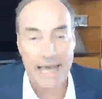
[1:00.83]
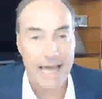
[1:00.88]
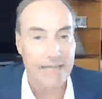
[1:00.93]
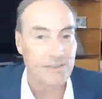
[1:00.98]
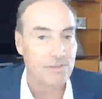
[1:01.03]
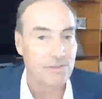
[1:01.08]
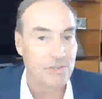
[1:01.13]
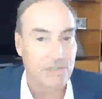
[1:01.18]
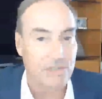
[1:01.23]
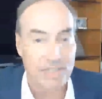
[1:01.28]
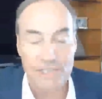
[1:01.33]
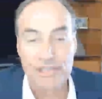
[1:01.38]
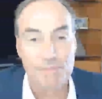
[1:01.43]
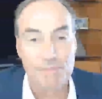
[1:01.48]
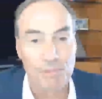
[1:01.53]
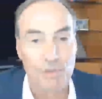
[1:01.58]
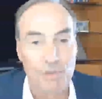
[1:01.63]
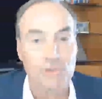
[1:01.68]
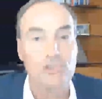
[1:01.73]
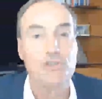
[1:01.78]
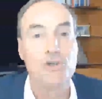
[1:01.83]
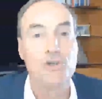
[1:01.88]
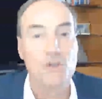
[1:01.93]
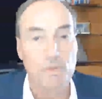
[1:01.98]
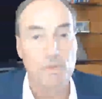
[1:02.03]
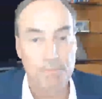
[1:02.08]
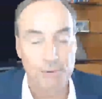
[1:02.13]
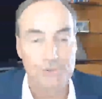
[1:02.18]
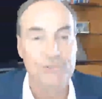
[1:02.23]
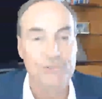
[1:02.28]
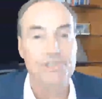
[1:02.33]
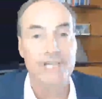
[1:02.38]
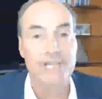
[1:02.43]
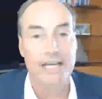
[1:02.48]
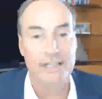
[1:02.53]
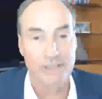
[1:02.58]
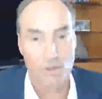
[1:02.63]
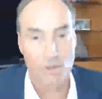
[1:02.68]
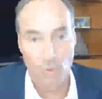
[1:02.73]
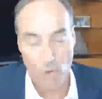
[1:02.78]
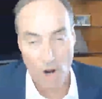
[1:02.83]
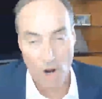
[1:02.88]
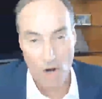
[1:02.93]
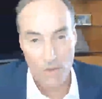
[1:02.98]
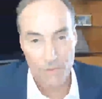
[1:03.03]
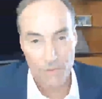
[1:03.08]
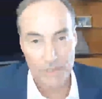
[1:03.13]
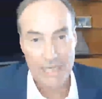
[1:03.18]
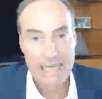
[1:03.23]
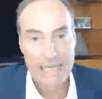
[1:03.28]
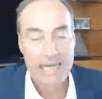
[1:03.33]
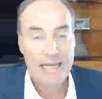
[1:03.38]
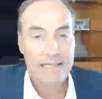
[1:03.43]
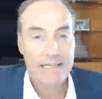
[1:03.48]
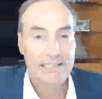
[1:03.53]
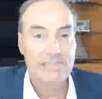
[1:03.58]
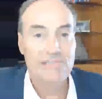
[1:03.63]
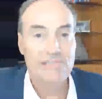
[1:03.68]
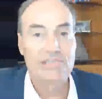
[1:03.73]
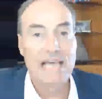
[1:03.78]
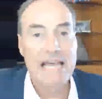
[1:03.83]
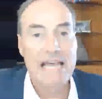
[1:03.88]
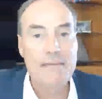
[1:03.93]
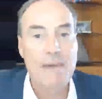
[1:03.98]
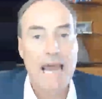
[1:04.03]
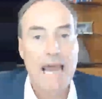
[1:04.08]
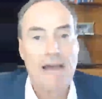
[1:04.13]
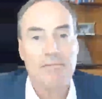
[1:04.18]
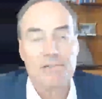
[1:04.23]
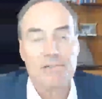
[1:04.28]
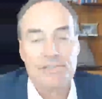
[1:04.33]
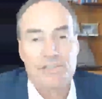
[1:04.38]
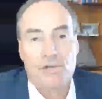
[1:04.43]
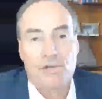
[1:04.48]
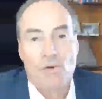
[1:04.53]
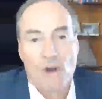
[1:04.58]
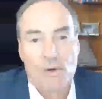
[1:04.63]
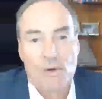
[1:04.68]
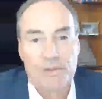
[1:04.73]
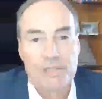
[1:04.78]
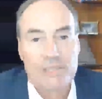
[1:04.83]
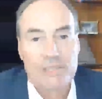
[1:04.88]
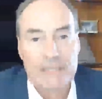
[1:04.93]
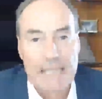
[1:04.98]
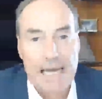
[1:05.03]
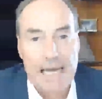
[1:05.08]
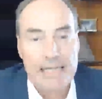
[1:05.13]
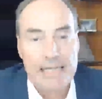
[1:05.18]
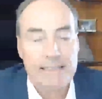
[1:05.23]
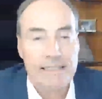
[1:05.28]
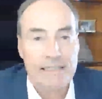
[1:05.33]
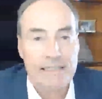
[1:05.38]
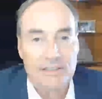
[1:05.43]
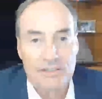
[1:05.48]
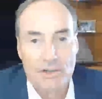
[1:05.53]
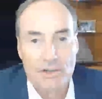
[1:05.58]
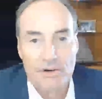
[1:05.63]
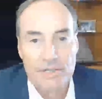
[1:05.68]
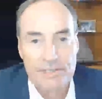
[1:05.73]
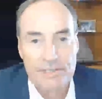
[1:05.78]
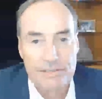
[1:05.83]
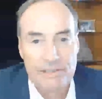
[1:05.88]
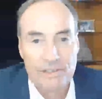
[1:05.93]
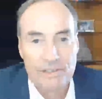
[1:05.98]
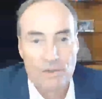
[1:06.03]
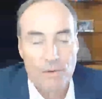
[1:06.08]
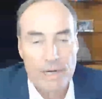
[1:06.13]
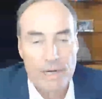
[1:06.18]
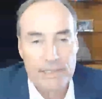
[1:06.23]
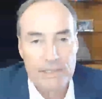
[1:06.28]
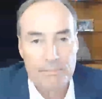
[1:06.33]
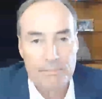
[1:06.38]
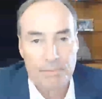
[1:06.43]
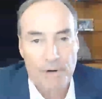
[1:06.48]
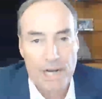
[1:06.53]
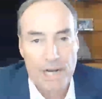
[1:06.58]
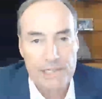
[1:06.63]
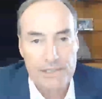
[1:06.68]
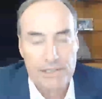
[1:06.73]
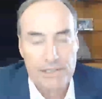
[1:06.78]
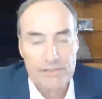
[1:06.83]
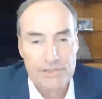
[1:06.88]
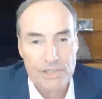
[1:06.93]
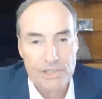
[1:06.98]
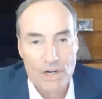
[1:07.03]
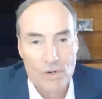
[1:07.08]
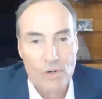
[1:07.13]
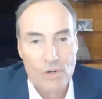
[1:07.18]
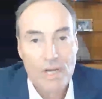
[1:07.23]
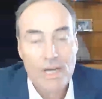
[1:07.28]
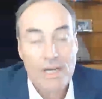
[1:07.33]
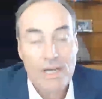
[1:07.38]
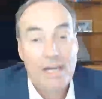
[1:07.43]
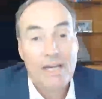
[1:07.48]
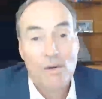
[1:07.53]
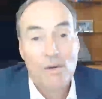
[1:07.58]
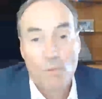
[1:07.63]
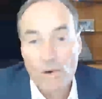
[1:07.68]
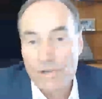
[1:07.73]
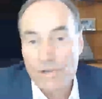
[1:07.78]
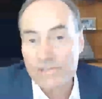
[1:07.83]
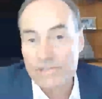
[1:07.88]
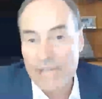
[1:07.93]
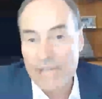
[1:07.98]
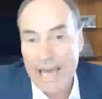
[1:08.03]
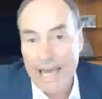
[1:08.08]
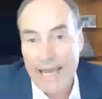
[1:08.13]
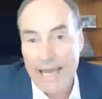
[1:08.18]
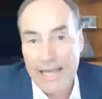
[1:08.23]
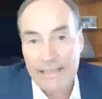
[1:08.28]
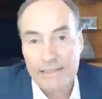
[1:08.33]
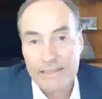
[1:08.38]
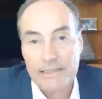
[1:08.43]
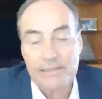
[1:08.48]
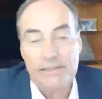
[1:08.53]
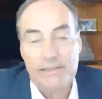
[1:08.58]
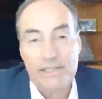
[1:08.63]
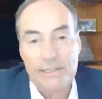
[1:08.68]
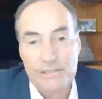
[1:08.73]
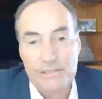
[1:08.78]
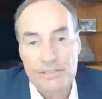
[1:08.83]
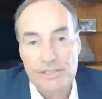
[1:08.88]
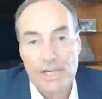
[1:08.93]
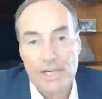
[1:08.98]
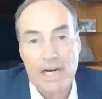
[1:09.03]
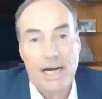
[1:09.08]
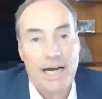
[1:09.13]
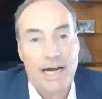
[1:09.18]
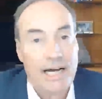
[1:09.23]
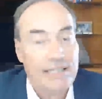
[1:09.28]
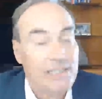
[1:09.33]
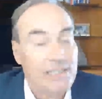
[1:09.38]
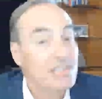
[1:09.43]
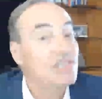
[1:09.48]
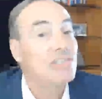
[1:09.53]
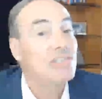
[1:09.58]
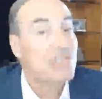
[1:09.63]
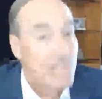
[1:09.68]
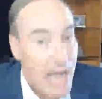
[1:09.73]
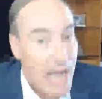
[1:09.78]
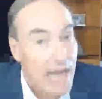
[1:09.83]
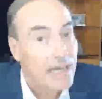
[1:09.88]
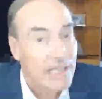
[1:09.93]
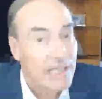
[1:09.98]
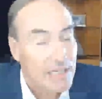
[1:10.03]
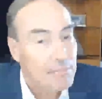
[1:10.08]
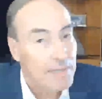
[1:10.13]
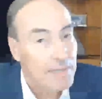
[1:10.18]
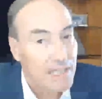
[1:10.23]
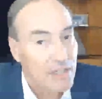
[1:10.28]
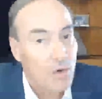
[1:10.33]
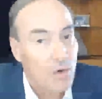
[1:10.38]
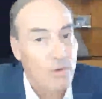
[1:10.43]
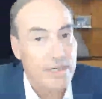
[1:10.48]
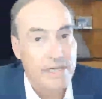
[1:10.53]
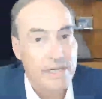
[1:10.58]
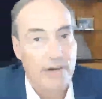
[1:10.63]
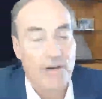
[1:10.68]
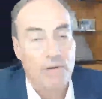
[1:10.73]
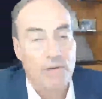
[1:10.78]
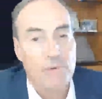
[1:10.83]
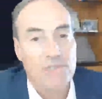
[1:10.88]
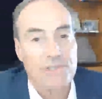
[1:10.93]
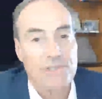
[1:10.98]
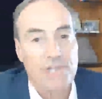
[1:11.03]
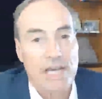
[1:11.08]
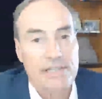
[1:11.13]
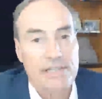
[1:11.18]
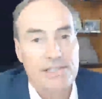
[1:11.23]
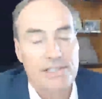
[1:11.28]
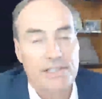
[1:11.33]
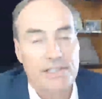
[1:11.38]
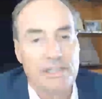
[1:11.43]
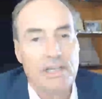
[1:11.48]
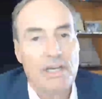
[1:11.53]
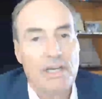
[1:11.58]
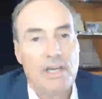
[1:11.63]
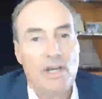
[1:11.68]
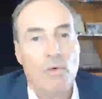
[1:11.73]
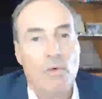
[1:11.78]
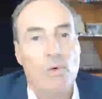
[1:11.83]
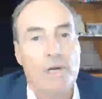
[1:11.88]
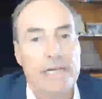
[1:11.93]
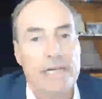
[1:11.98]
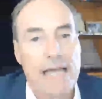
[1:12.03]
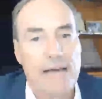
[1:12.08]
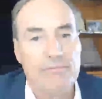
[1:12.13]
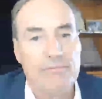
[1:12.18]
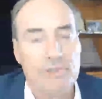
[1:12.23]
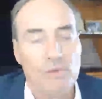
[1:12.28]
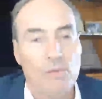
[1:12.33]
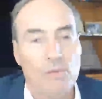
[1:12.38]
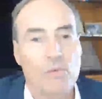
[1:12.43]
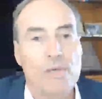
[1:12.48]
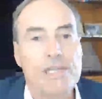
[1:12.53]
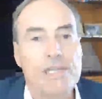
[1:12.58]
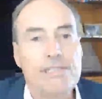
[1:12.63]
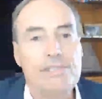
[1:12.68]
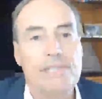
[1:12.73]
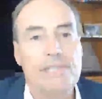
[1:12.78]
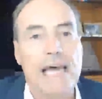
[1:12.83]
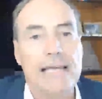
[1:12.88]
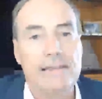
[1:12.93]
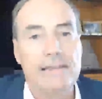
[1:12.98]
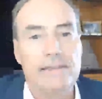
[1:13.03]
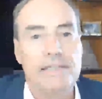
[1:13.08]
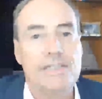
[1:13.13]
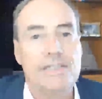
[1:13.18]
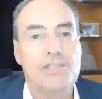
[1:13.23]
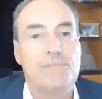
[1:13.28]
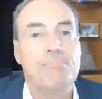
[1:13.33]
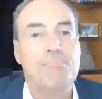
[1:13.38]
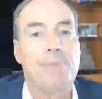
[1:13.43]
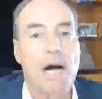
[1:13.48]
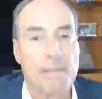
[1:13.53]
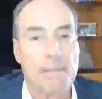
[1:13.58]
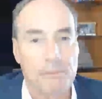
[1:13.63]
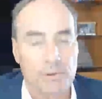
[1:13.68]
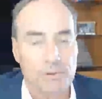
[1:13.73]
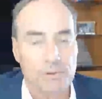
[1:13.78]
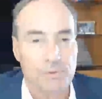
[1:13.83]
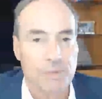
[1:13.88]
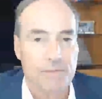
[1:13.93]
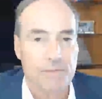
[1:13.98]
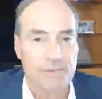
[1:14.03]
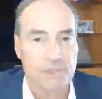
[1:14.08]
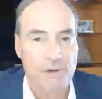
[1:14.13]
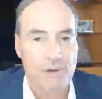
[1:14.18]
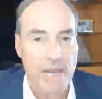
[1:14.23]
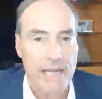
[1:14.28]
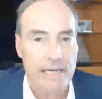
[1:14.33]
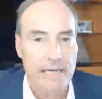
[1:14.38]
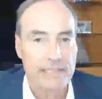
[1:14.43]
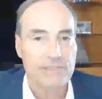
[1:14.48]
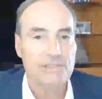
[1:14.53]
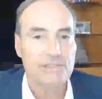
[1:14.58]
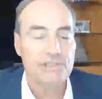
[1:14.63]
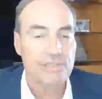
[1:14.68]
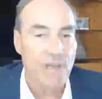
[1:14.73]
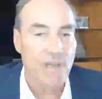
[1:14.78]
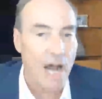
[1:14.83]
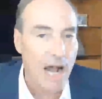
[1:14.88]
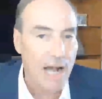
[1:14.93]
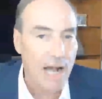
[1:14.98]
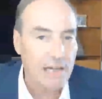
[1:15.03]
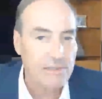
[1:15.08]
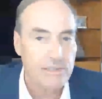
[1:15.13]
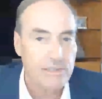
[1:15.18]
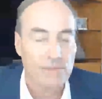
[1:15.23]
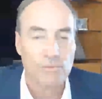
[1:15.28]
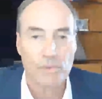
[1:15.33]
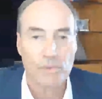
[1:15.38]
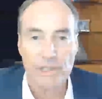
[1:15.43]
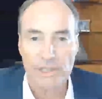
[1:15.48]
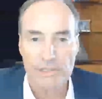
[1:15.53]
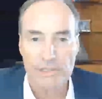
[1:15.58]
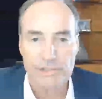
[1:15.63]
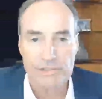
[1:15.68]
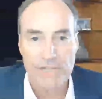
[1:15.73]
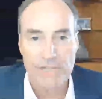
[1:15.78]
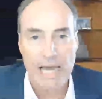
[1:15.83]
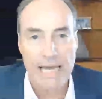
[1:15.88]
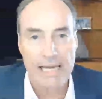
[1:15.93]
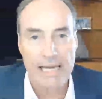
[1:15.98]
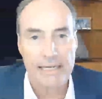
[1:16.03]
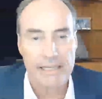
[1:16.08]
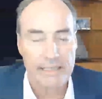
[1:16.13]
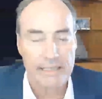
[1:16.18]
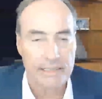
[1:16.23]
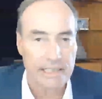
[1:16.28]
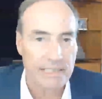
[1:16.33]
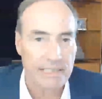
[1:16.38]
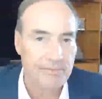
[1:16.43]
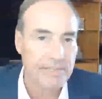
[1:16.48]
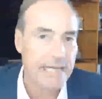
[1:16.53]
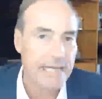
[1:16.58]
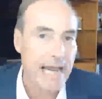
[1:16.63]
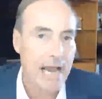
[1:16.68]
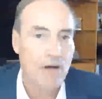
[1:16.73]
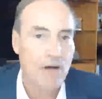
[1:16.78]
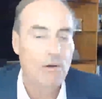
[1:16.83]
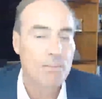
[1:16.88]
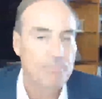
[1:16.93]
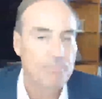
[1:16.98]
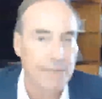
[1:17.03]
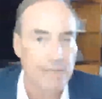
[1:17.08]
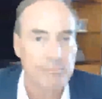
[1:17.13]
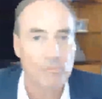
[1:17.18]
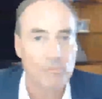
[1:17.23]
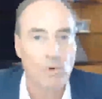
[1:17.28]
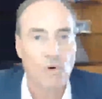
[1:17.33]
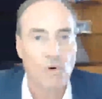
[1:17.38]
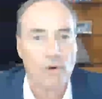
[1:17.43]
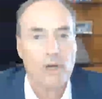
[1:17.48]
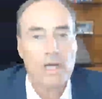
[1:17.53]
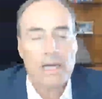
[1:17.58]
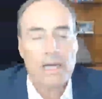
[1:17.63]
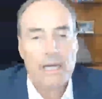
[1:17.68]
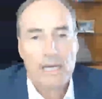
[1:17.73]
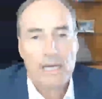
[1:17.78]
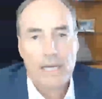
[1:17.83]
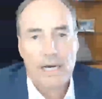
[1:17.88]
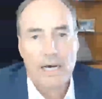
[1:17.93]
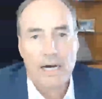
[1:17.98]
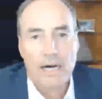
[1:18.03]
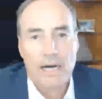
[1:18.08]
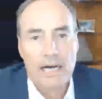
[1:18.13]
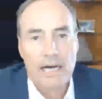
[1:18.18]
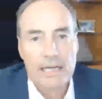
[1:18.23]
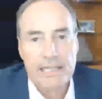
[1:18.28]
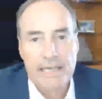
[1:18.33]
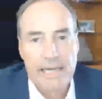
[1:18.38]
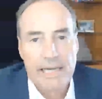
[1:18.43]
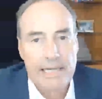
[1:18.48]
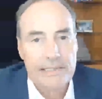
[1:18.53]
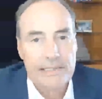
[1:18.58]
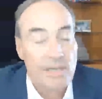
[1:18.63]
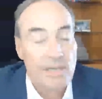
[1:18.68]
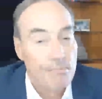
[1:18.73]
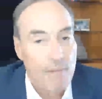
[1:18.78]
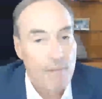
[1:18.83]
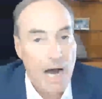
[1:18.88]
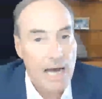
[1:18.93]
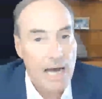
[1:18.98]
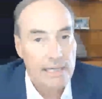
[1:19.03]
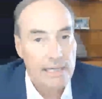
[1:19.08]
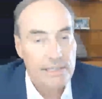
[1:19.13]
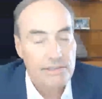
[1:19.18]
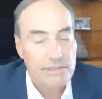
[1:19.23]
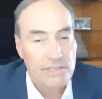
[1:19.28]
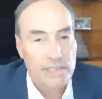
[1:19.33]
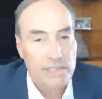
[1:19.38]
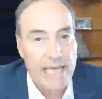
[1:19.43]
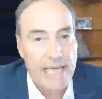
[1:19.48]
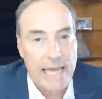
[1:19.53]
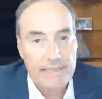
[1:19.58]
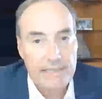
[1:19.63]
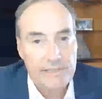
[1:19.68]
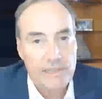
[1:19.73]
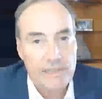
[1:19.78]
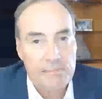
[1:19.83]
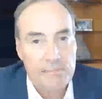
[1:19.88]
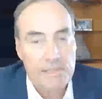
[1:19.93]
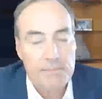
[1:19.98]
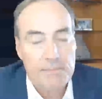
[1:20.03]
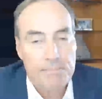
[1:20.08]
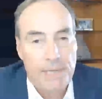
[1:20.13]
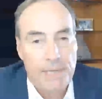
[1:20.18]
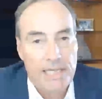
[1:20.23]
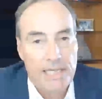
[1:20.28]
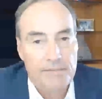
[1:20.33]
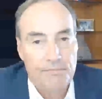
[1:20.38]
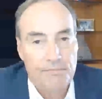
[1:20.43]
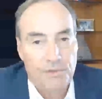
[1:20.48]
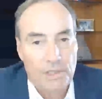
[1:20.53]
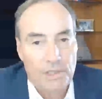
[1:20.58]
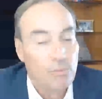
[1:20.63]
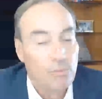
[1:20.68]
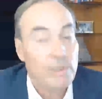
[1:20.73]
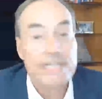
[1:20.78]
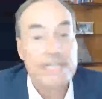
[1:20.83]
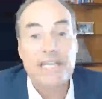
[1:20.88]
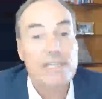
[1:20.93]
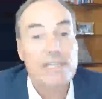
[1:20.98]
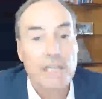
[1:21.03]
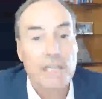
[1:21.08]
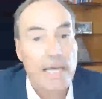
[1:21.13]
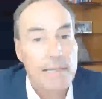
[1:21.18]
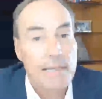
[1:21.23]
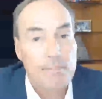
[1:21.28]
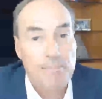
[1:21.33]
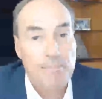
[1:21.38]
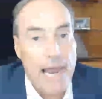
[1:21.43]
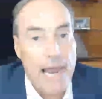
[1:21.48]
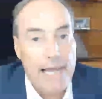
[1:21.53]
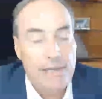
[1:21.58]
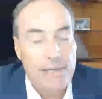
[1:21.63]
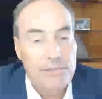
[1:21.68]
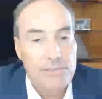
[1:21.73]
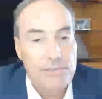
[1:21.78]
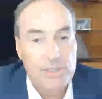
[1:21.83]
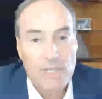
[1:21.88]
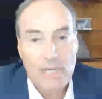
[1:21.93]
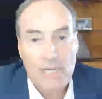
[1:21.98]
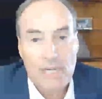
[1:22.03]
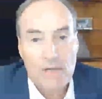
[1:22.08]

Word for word: that dismal 2% growth, the same average growth in the 1930s and the Great Depression. So we're saying that this uh, this is not going to be an ordinary recession. We're going to have to reset these bubbles we've created in stocks and real estate, and even now a bit more uh, again in commodities, and that's going to be painful. And we didn't let banks